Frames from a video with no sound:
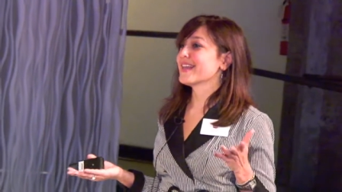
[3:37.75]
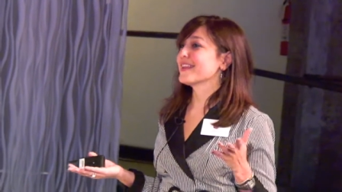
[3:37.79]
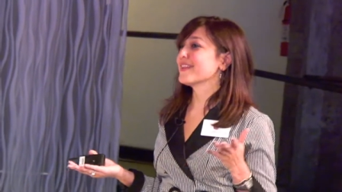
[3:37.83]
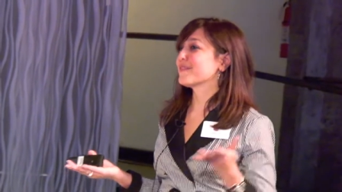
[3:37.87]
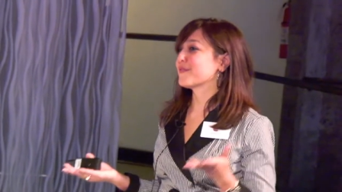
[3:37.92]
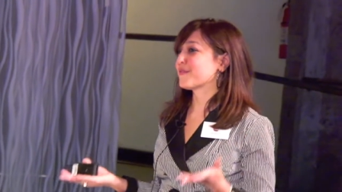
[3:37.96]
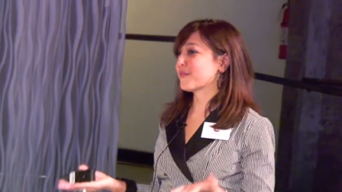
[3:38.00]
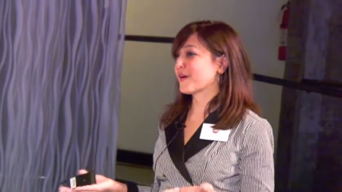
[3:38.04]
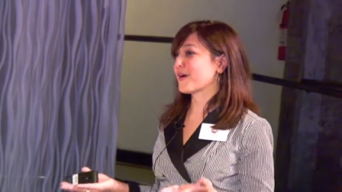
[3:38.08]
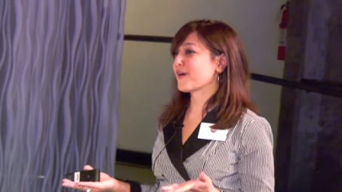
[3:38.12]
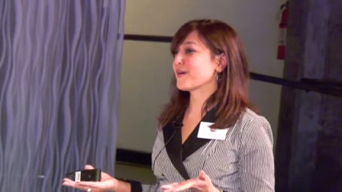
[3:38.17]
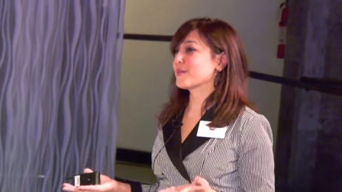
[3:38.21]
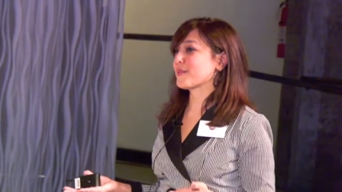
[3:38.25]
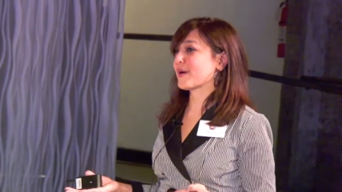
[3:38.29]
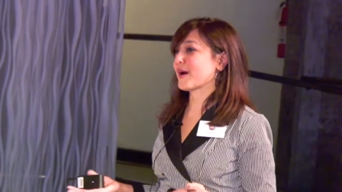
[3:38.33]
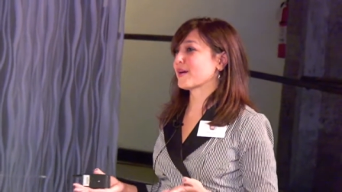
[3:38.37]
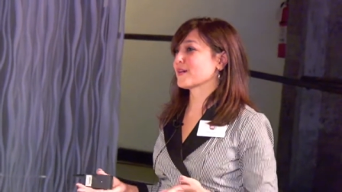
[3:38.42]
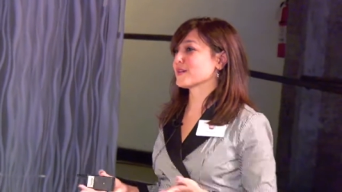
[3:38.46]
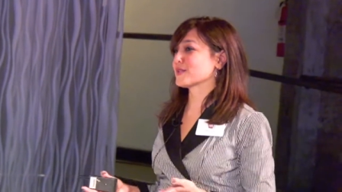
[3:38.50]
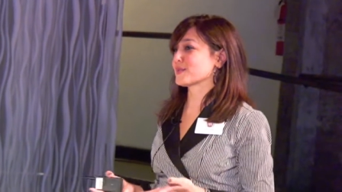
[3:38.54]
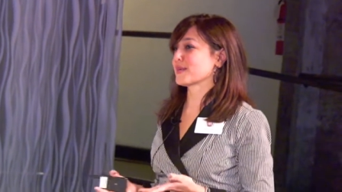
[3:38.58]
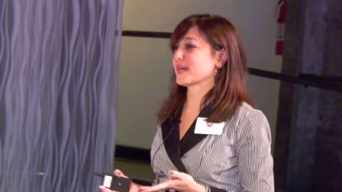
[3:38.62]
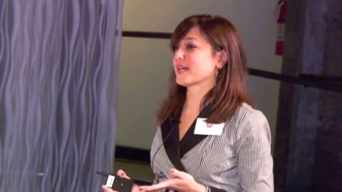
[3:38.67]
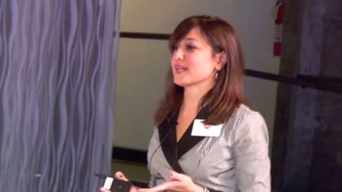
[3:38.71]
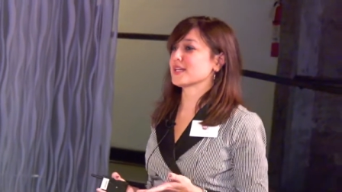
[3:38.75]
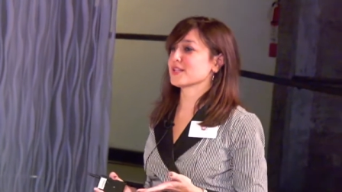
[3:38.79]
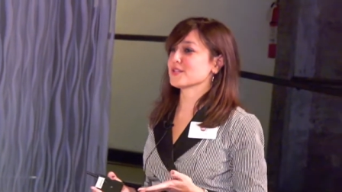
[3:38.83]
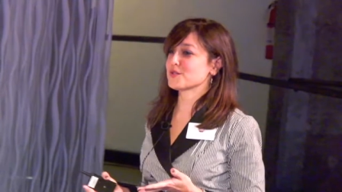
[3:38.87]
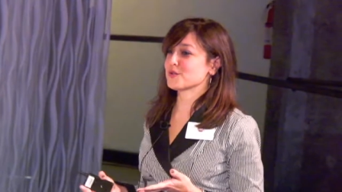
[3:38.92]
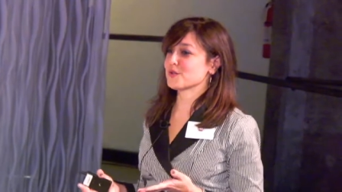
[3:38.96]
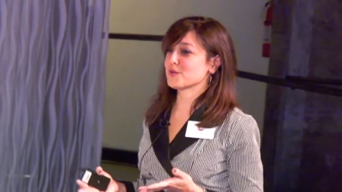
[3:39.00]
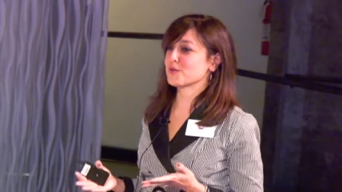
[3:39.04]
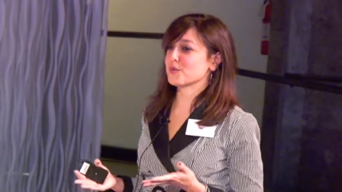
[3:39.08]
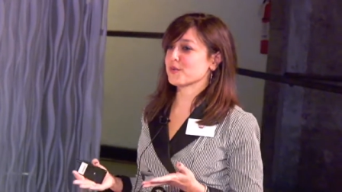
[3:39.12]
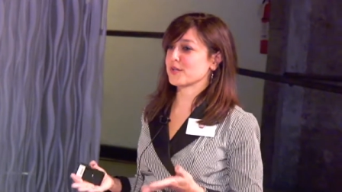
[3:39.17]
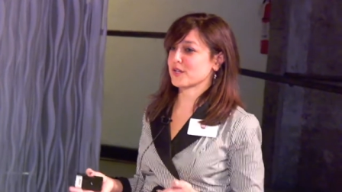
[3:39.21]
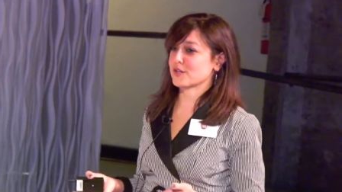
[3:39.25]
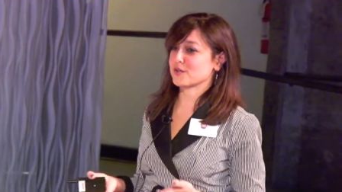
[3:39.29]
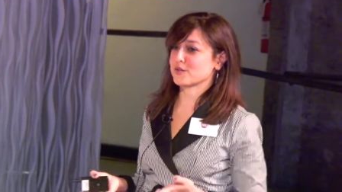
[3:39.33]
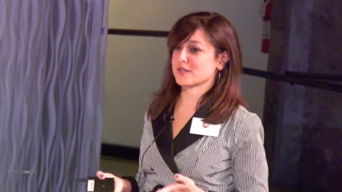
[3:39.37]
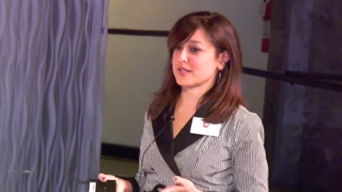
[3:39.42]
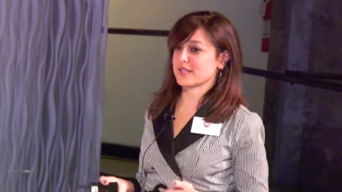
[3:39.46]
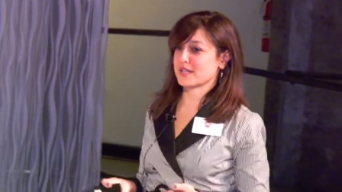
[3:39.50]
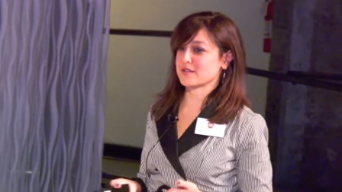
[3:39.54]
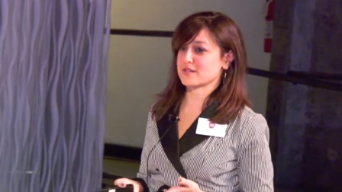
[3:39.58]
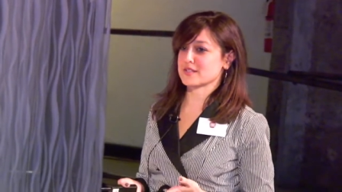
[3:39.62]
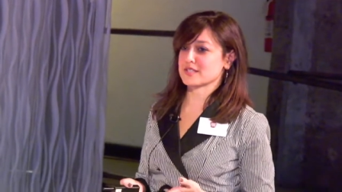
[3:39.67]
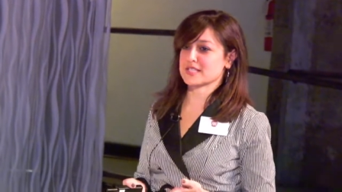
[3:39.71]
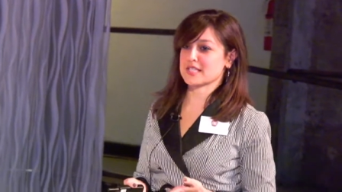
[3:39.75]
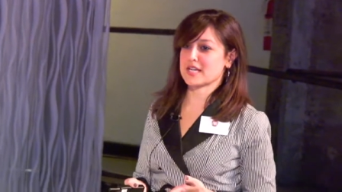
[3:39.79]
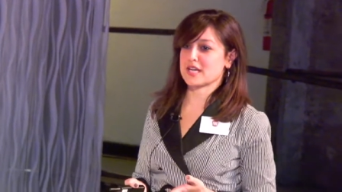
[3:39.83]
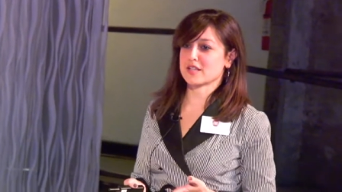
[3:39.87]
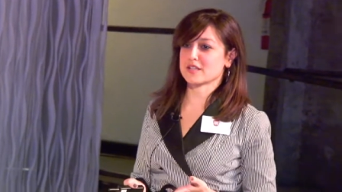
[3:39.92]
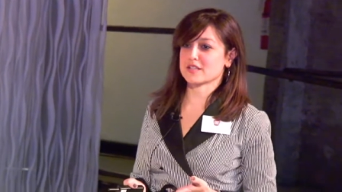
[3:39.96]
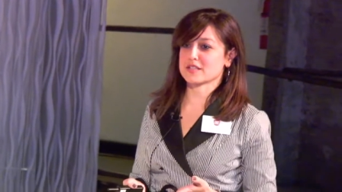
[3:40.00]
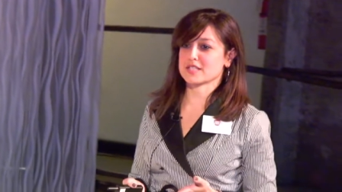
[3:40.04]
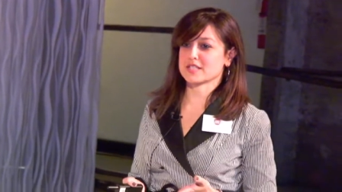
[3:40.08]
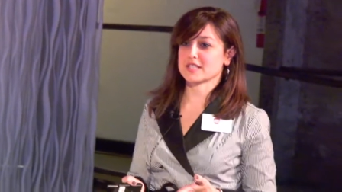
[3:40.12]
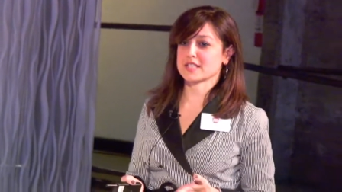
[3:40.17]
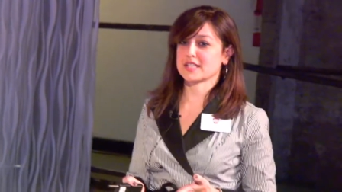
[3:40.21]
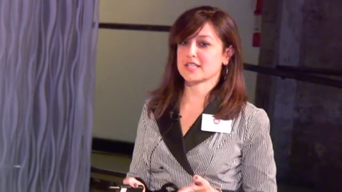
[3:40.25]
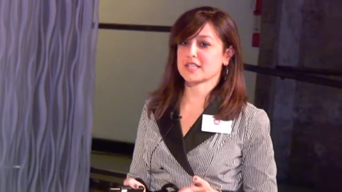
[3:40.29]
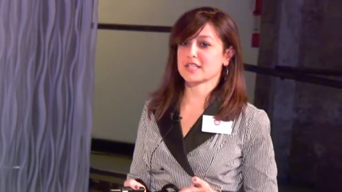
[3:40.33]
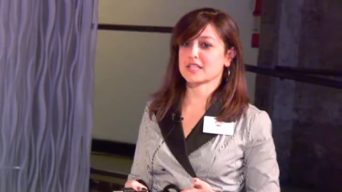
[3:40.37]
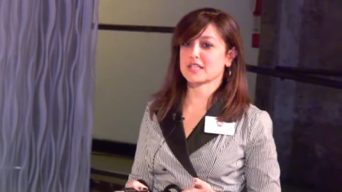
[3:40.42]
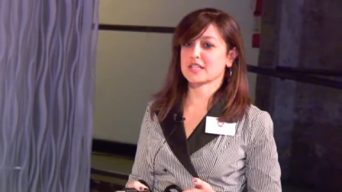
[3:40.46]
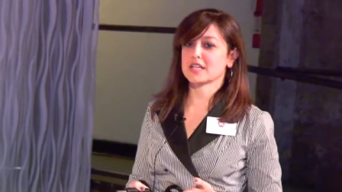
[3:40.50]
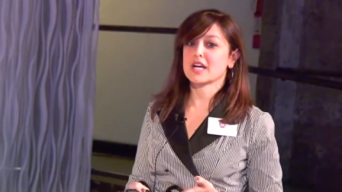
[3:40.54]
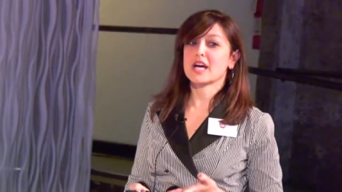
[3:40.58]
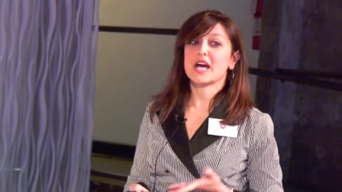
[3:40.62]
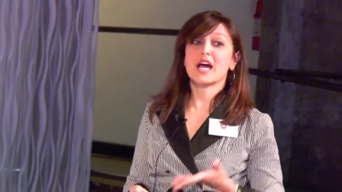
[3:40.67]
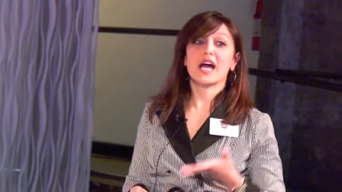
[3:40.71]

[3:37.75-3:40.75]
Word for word: The Ferrari buyer is making two three hundred thousand dollars a year,